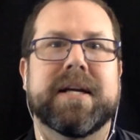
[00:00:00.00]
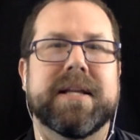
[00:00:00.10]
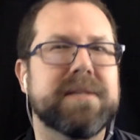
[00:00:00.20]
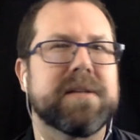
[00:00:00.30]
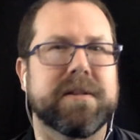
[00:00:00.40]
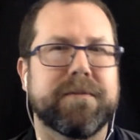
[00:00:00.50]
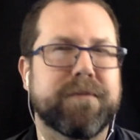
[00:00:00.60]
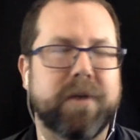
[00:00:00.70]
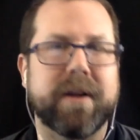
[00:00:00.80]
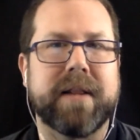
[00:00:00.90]
This is on the
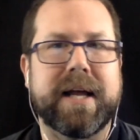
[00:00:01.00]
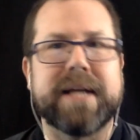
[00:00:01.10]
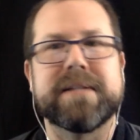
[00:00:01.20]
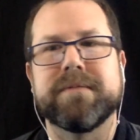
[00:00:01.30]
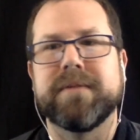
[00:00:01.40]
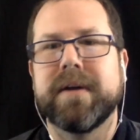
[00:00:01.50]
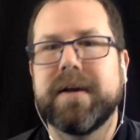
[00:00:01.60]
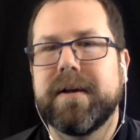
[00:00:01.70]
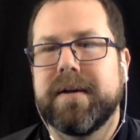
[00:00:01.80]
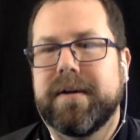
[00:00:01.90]
front lines of
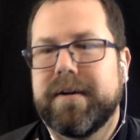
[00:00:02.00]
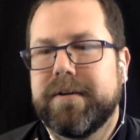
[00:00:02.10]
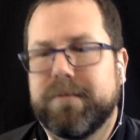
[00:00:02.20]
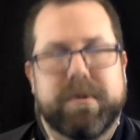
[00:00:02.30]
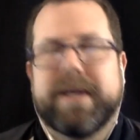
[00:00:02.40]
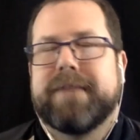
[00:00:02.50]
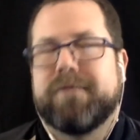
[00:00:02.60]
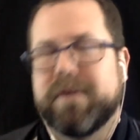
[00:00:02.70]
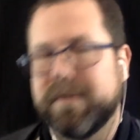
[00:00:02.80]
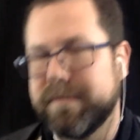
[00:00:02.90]

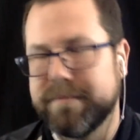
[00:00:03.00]
whatever,